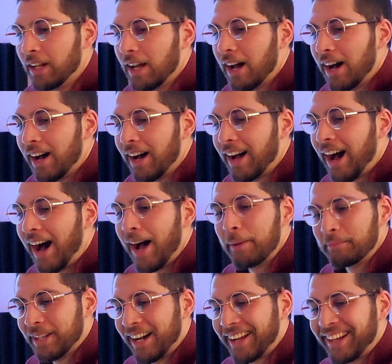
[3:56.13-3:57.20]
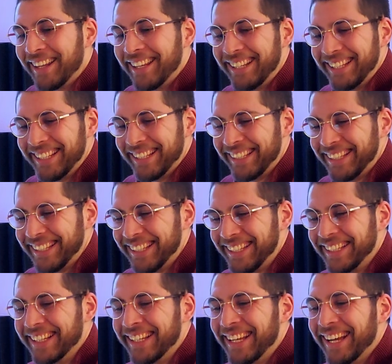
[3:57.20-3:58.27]
I'm not
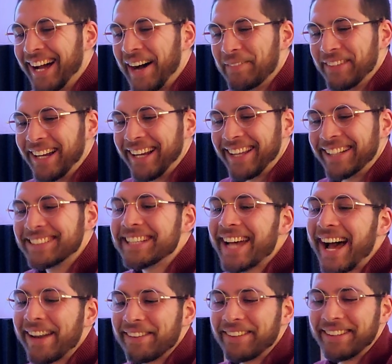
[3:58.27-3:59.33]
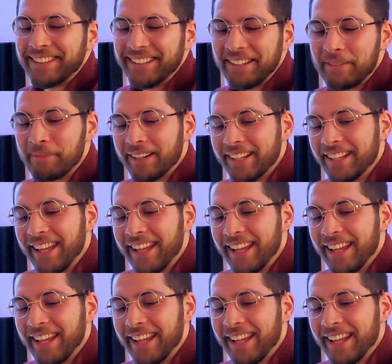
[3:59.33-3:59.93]
I'm not going to tattle on anybody.